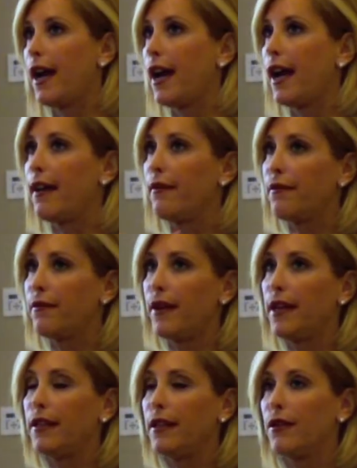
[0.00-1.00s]
I
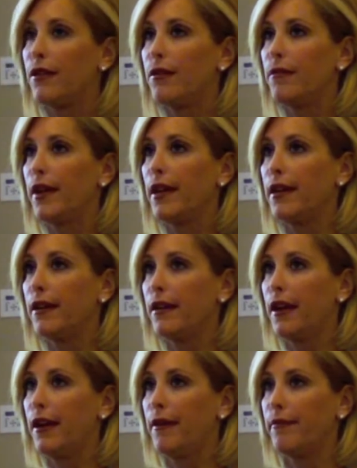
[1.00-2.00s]
finally called my
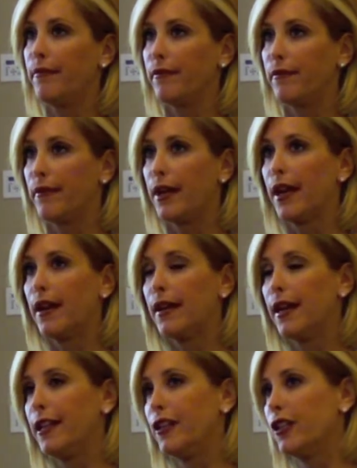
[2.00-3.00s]

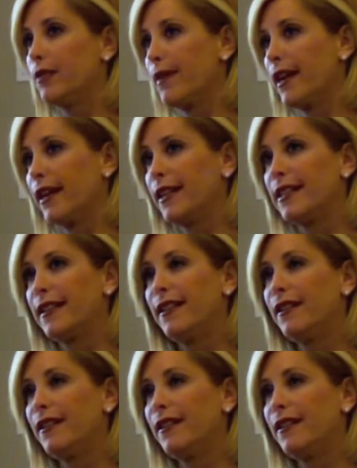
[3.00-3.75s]
gynecologist back and I said,